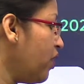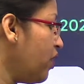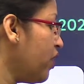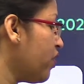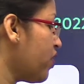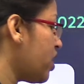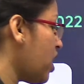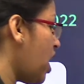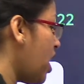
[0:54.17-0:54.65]

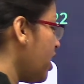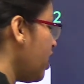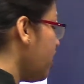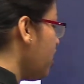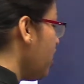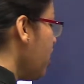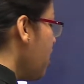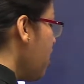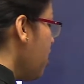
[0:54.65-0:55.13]
We've
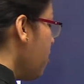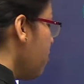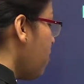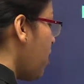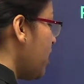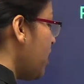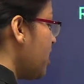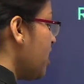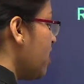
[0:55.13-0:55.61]
started,
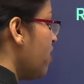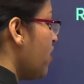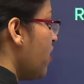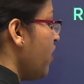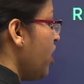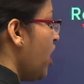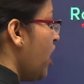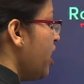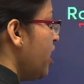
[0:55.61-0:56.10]
myself,
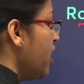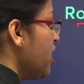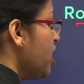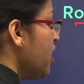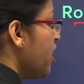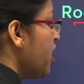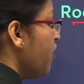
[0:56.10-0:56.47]
Ravi Handa sir,